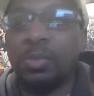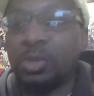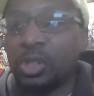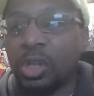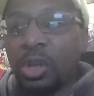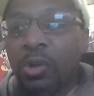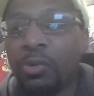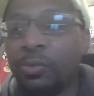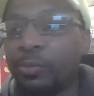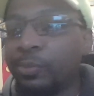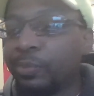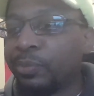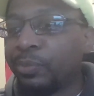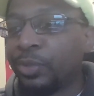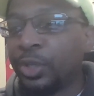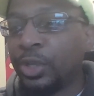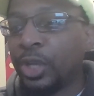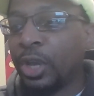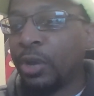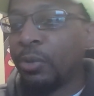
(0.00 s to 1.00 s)
So,
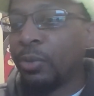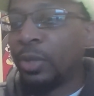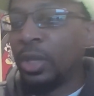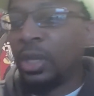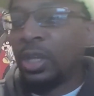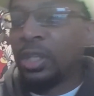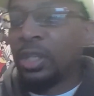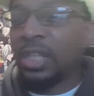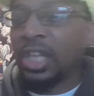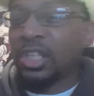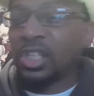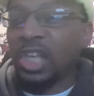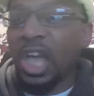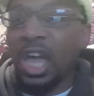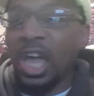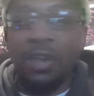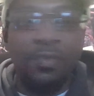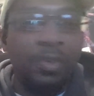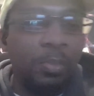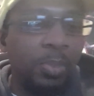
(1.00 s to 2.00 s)
you know, that's
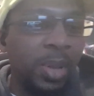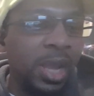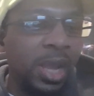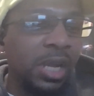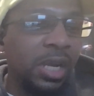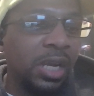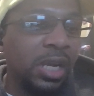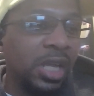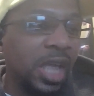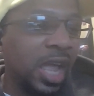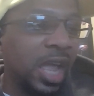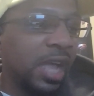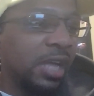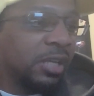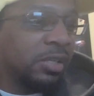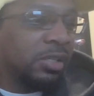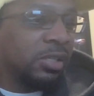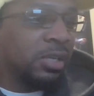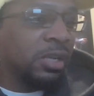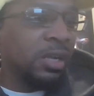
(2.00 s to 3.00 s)
kind of a pain in the
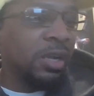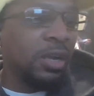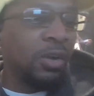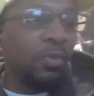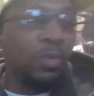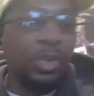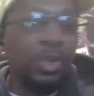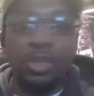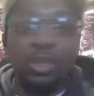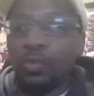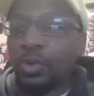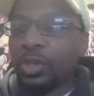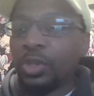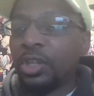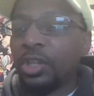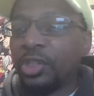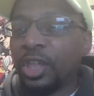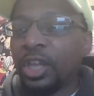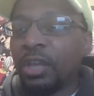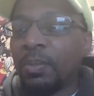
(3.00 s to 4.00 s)
ass when you really
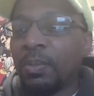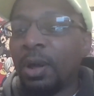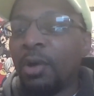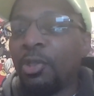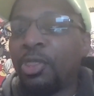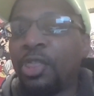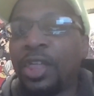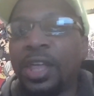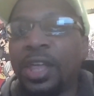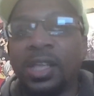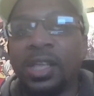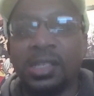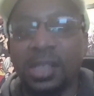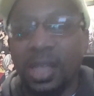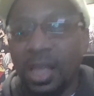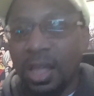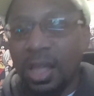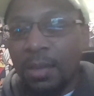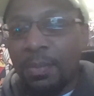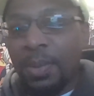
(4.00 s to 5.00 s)
think about things.
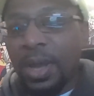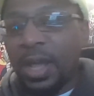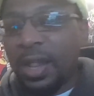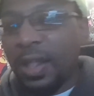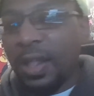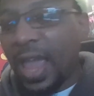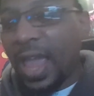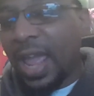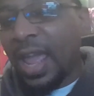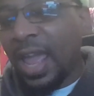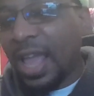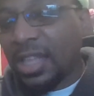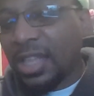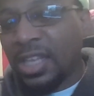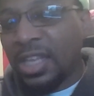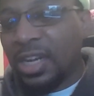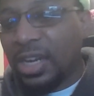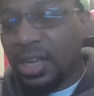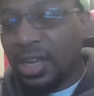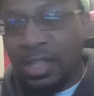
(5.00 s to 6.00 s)
But at the
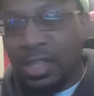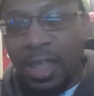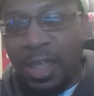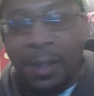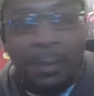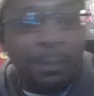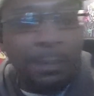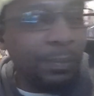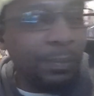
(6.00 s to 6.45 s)
end of the day,